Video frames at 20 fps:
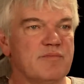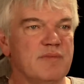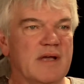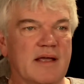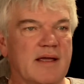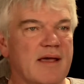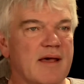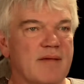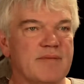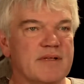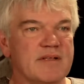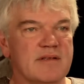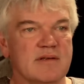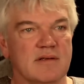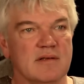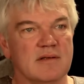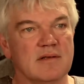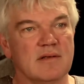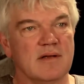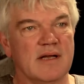big
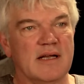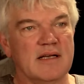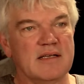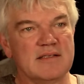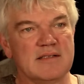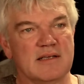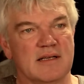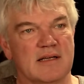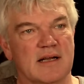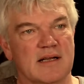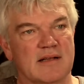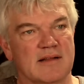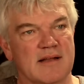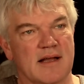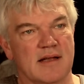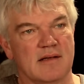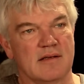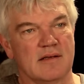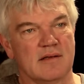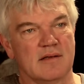capital or anything like
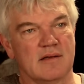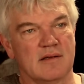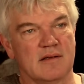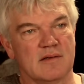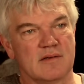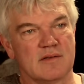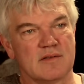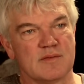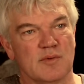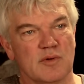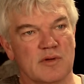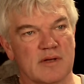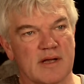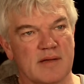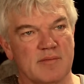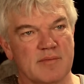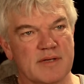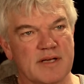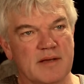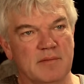that, a small
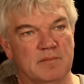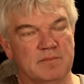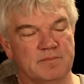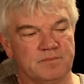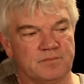company.